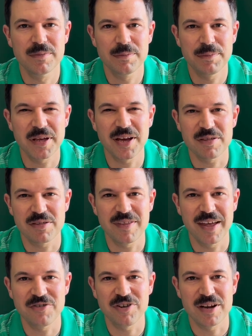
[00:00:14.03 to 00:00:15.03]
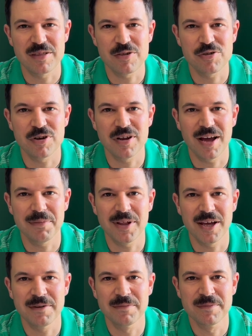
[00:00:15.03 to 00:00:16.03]
because of that transition
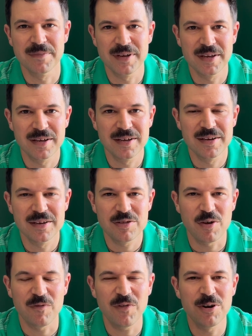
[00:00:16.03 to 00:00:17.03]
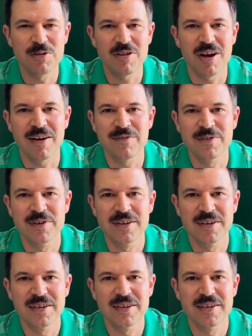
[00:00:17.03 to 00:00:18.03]
timeline. So first off,
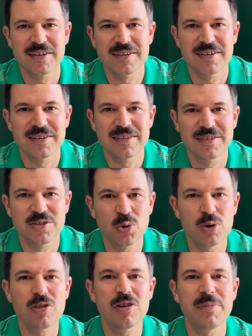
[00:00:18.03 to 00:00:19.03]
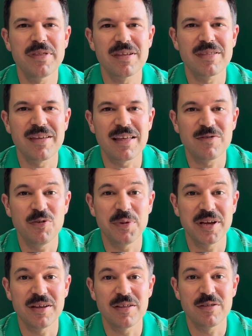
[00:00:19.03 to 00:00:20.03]
Jordan's going to be successful
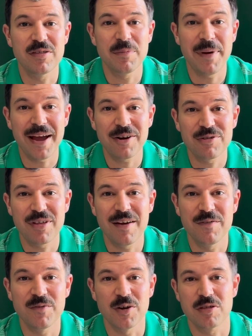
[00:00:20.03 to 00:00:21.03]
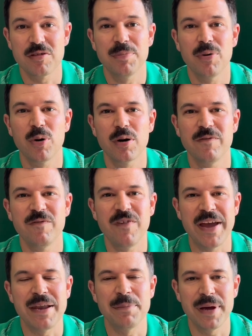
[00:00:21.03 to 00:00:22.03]
because the Packers have a supportive
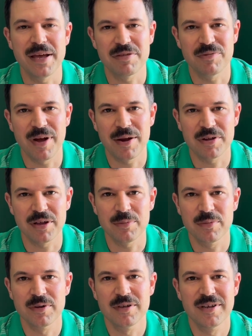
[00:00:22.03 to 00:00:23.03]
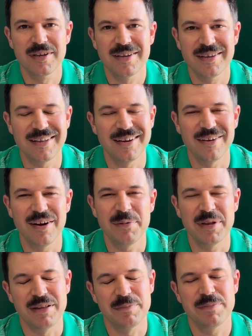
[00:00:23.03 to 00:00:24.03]
fan base around him. You know, I
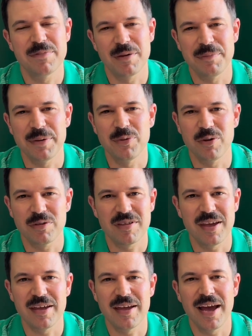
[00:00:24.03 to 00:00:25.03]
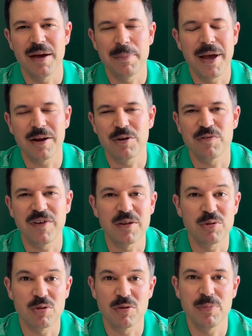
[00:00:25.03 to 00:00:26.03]
mean, some people will say, yeah, Packers
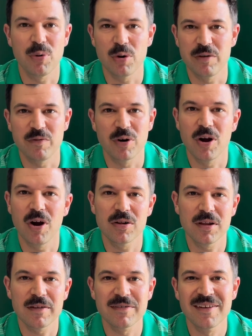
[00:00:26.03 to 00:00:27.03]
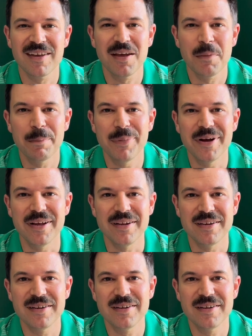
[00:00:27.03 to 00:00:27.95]
fans are supportive regardless. But